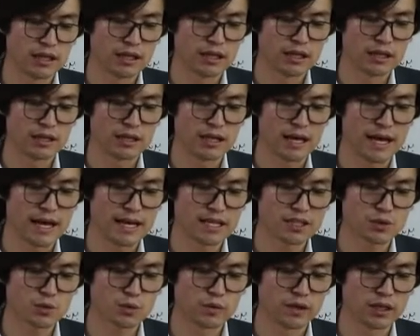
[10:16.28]

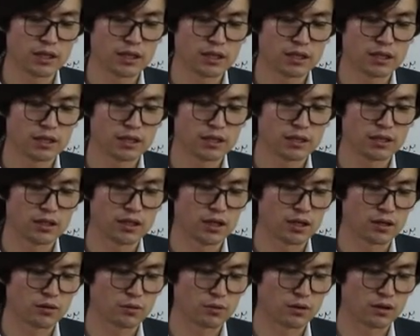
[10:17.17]
Last week,
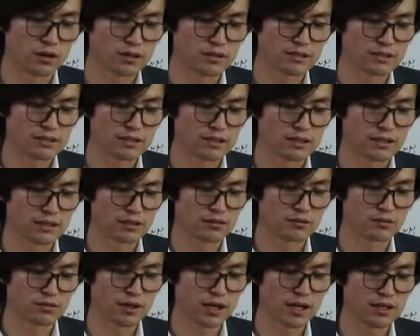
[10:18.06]
there was
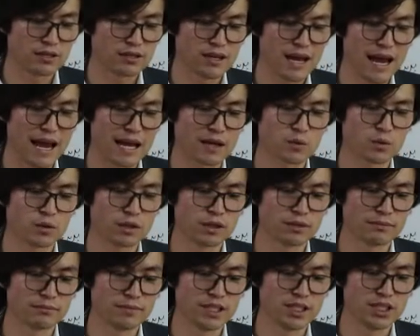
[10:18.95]
great
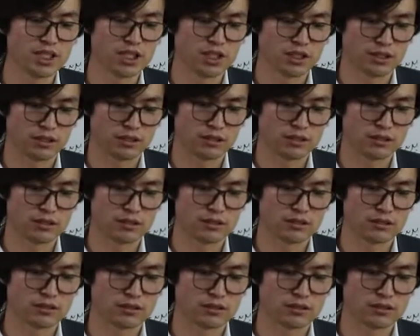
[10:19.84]
annual meeting.